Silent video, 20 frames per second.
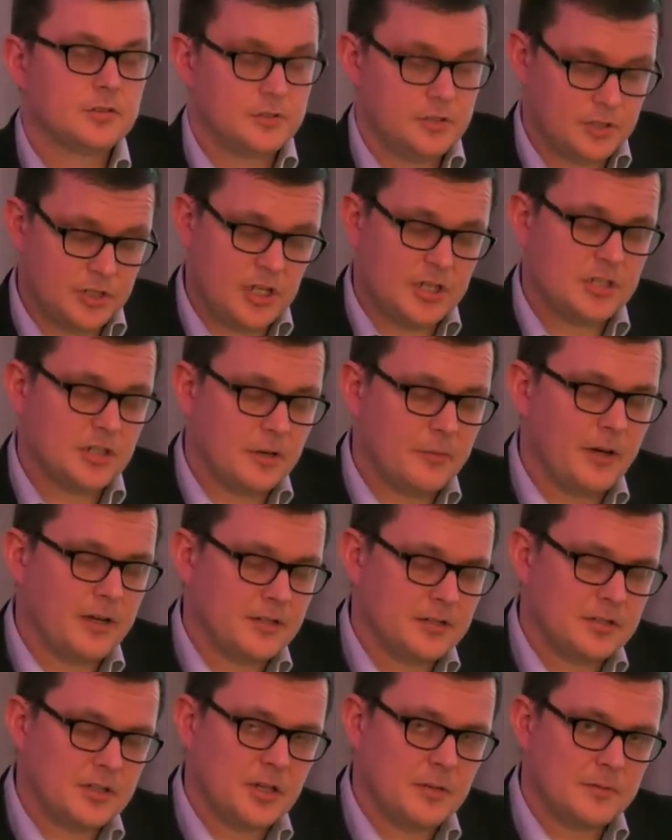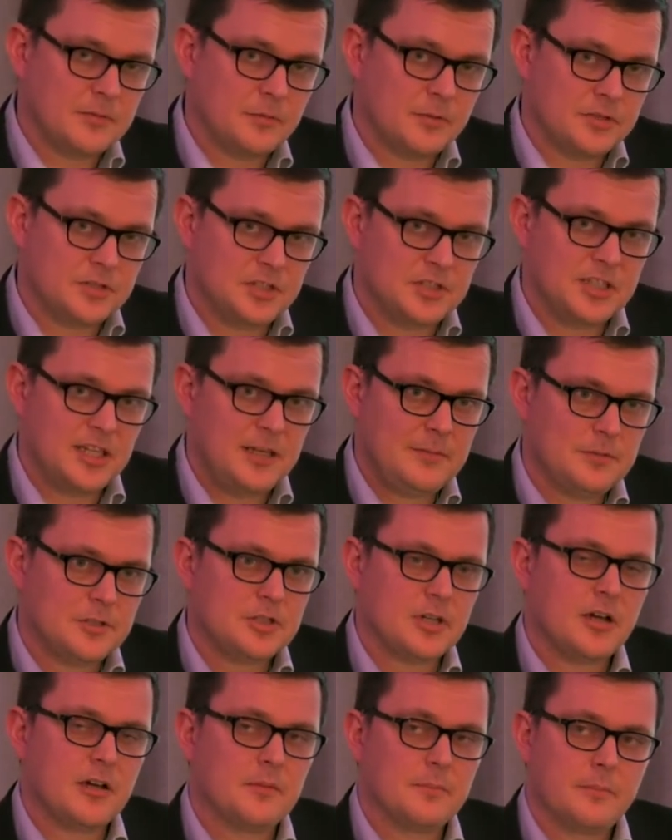changing her mind in terms of wanting to keep the
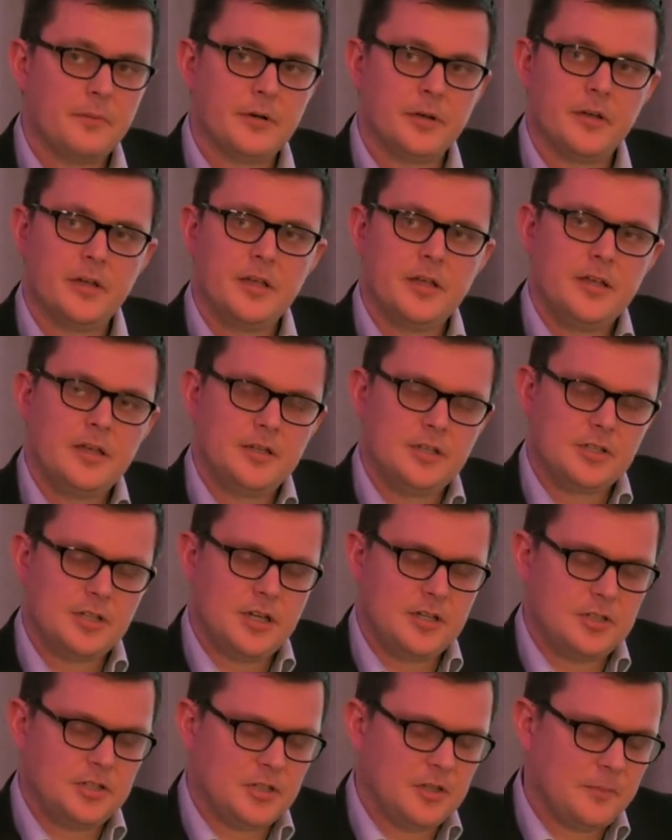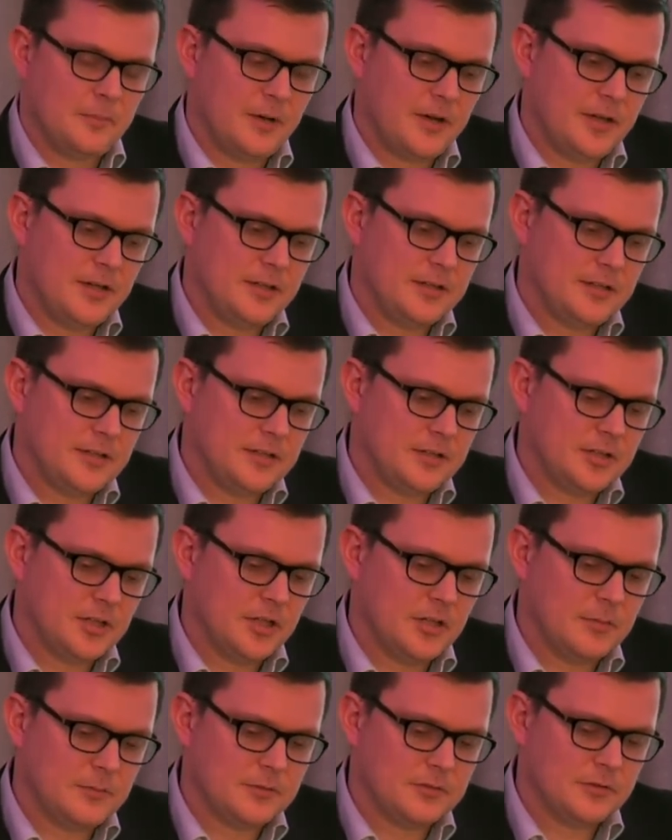child, but changing her mind in
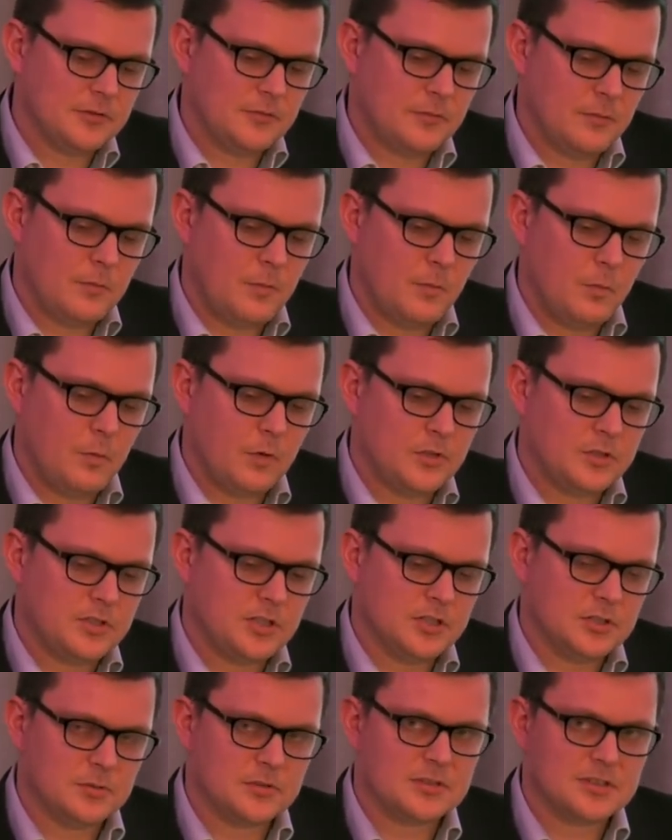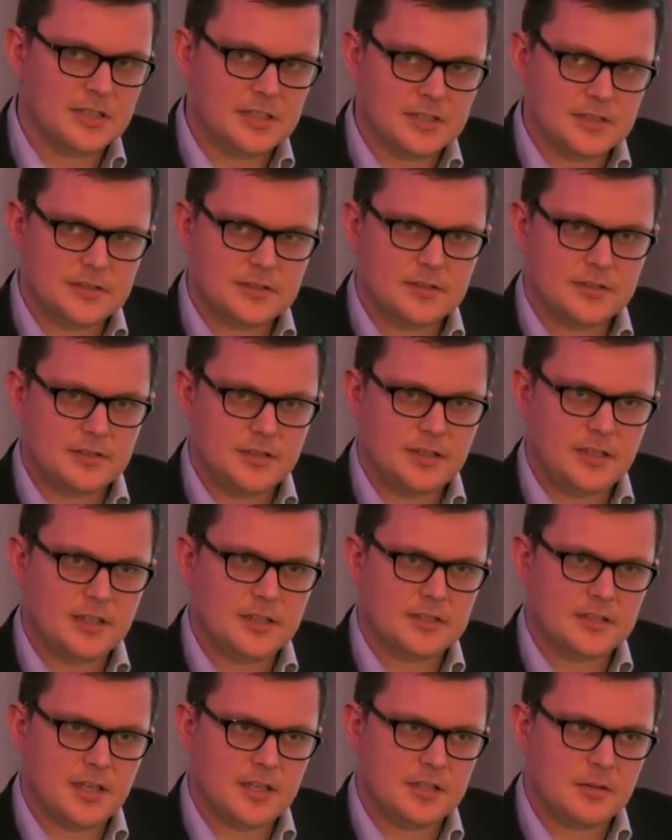terms of wanting to assist the
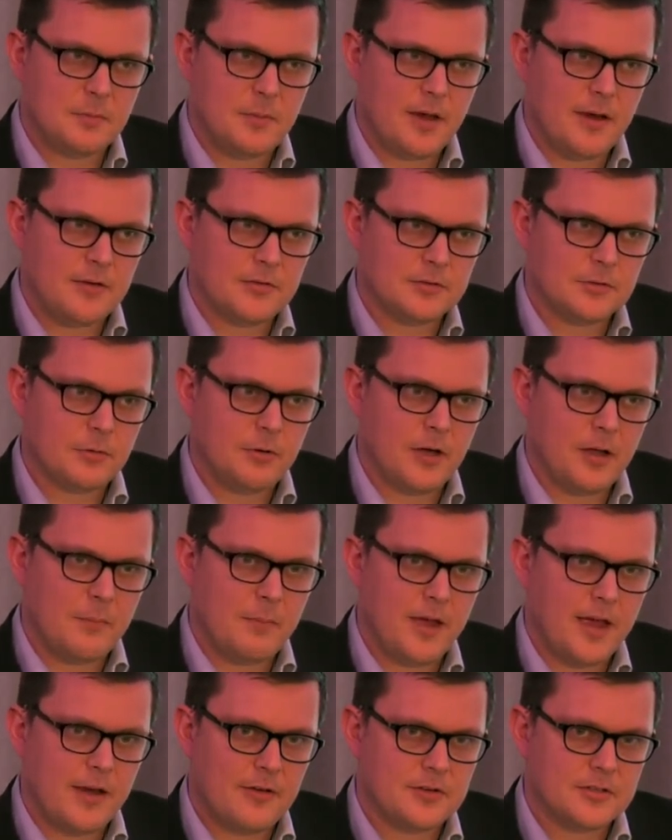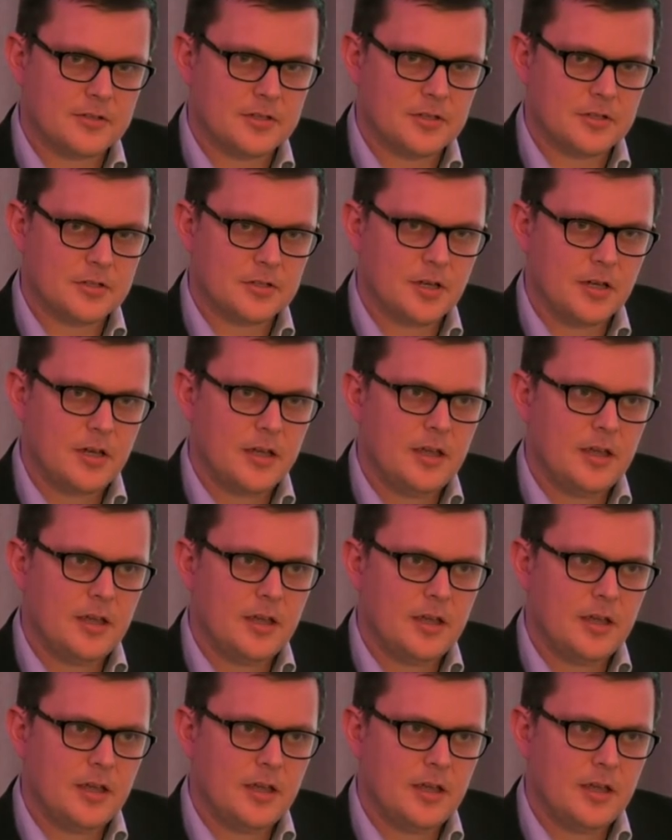intended parents acquire parentage.